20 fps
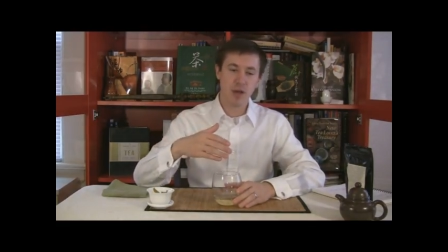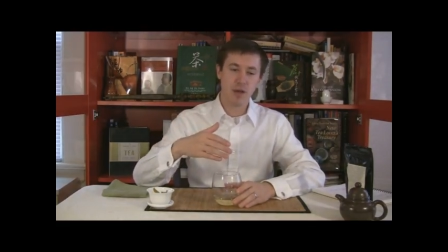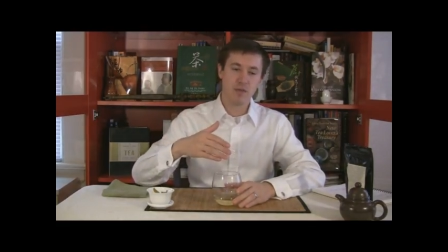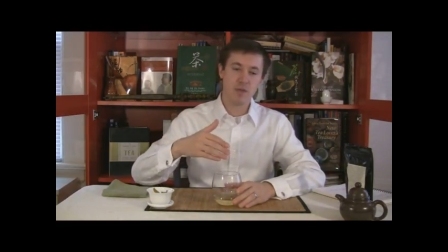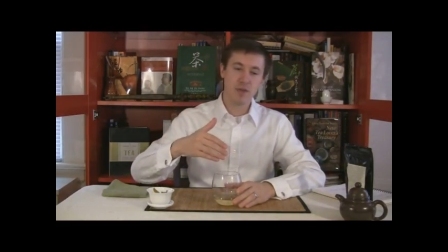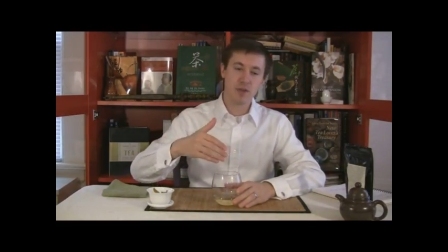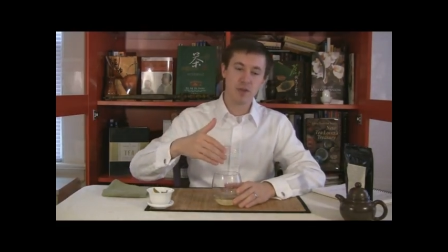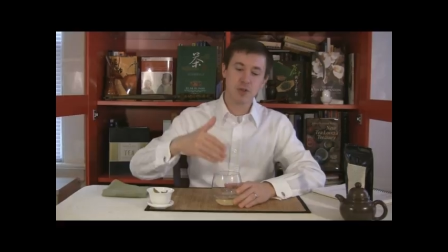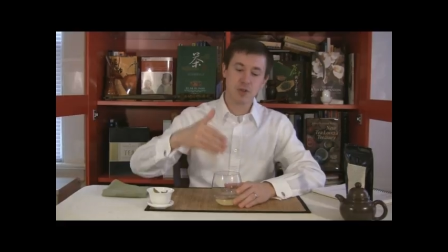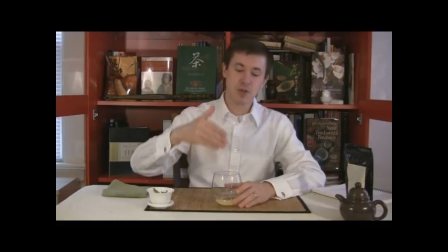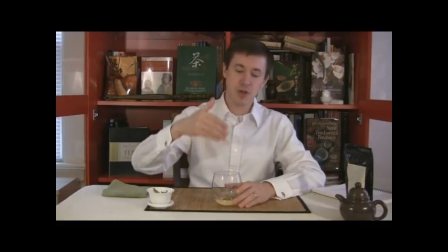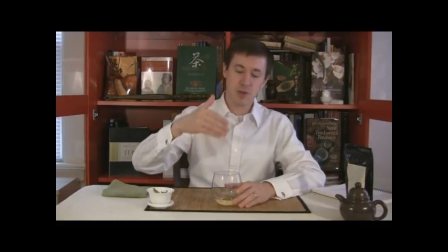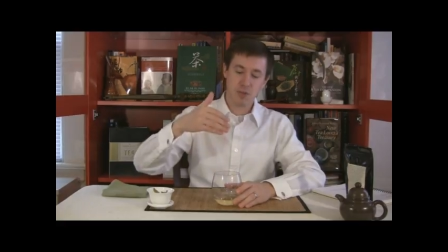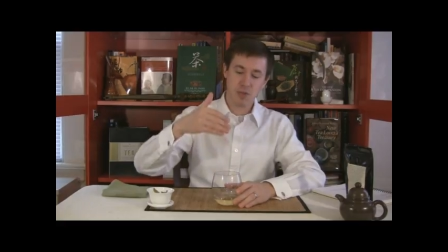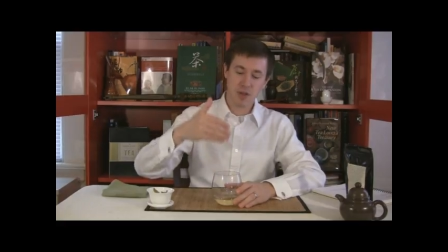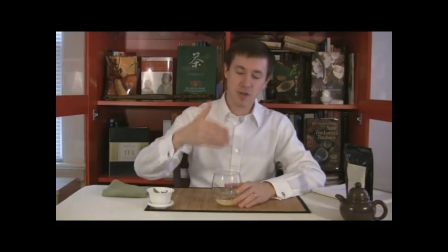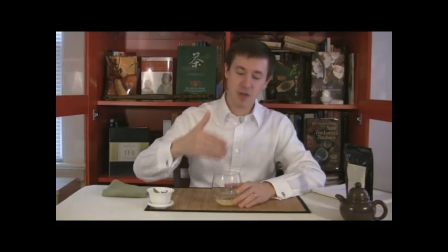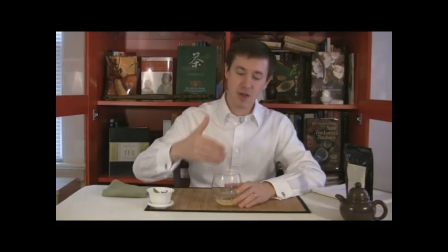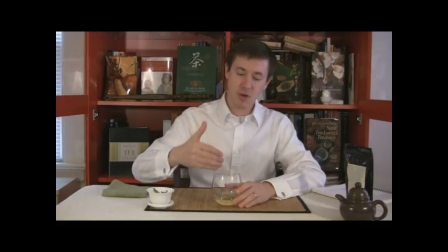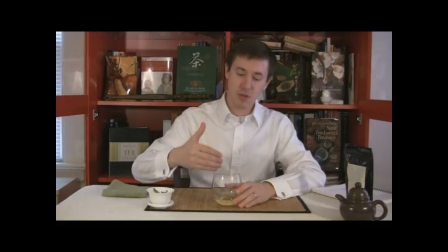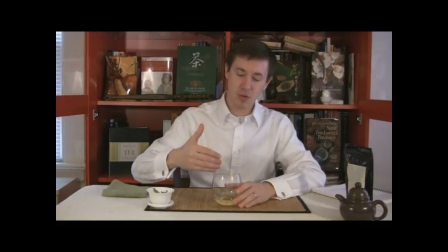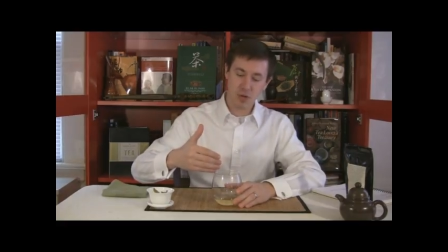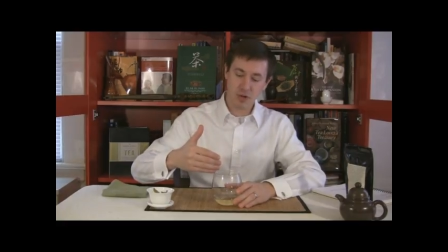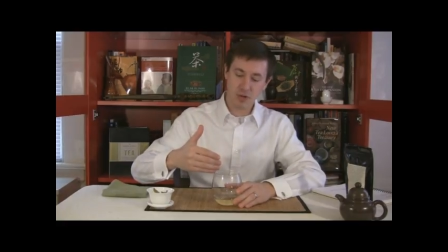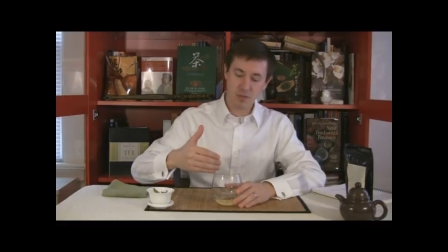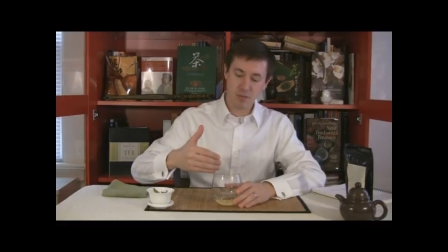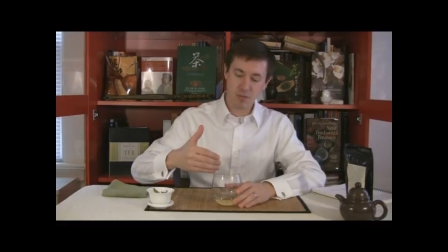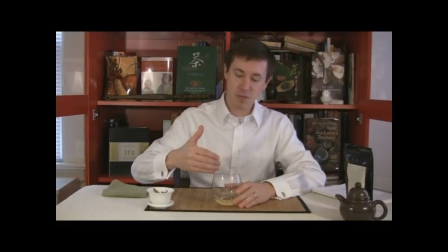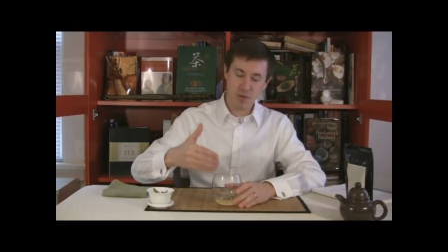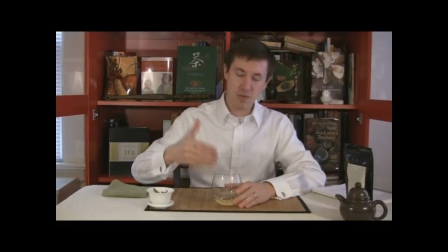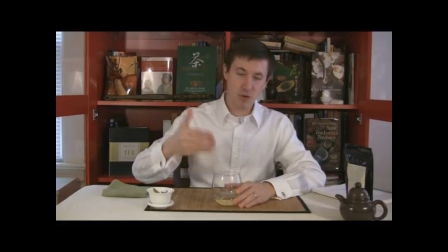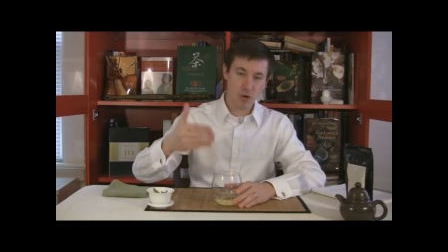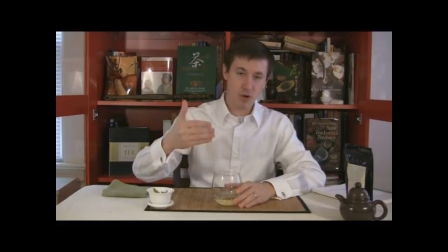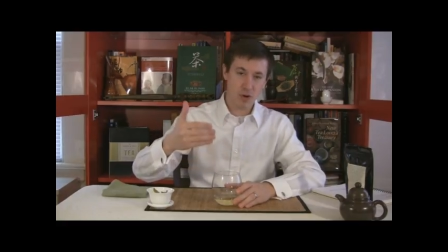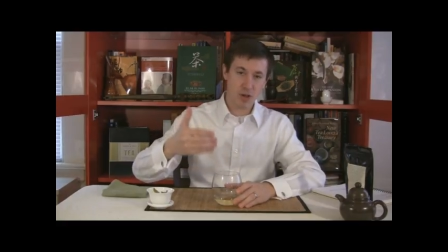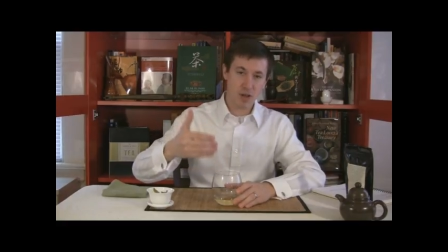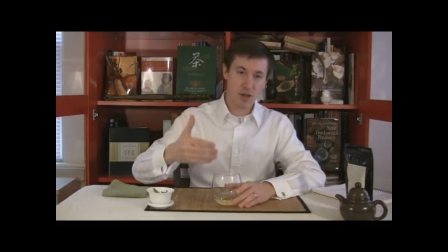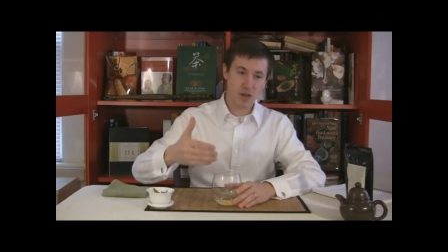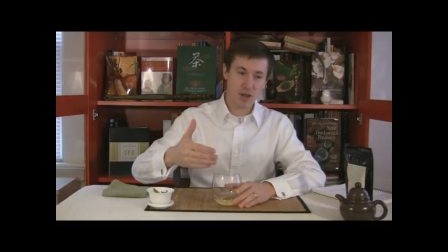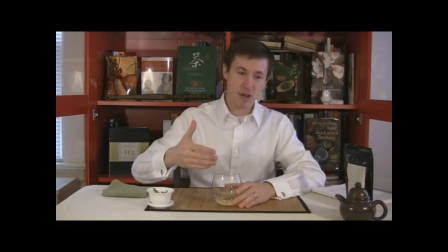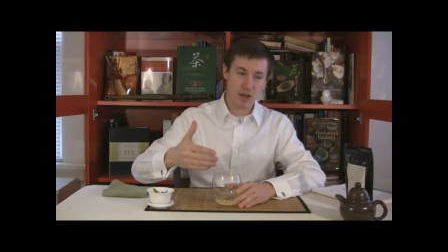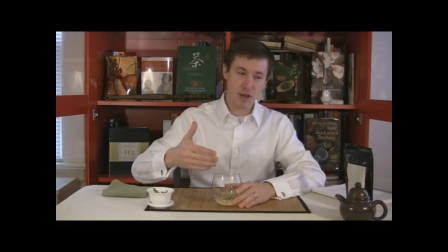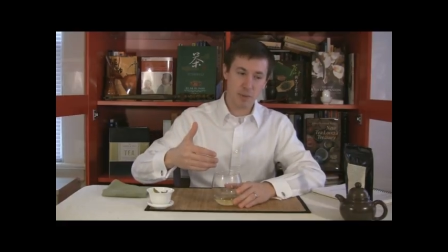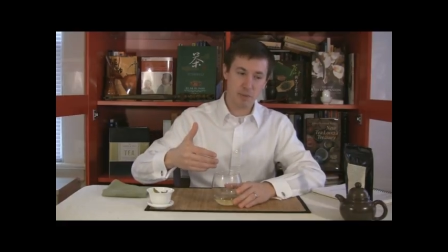This is something that would be very